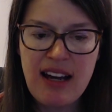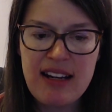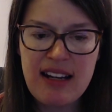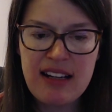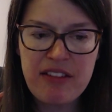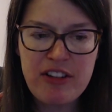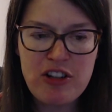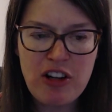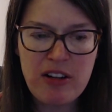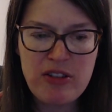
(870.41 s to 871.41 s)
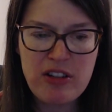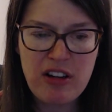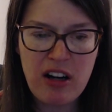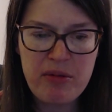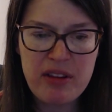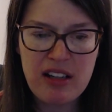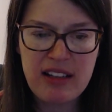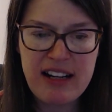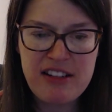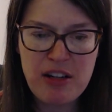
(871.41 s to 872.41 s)
and had given Charles a card with the
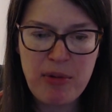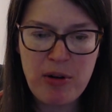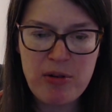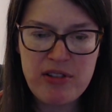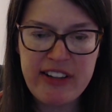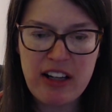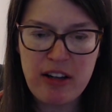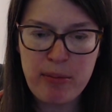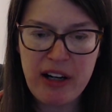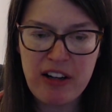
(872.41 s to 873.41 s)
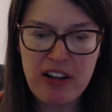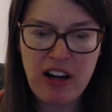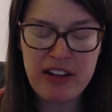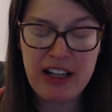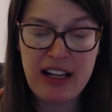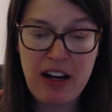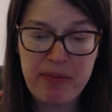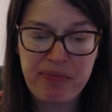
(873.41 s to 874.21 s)
classic pose of an umpire calling it out.